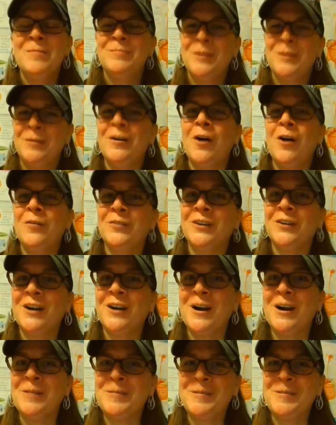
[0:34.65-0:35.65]
but
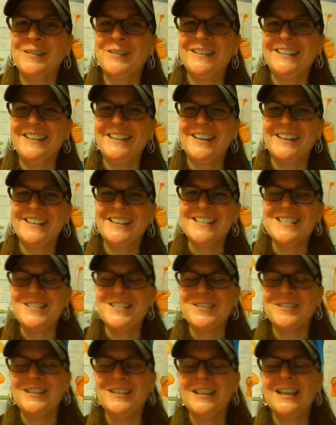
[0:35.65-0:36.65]
overall, we really are
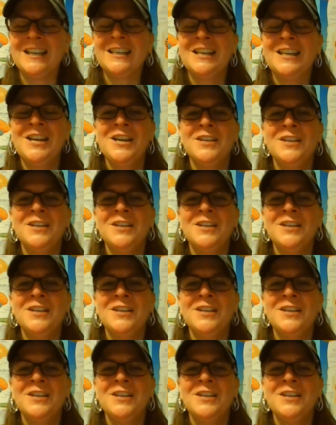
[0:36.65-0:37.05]
enjoying it.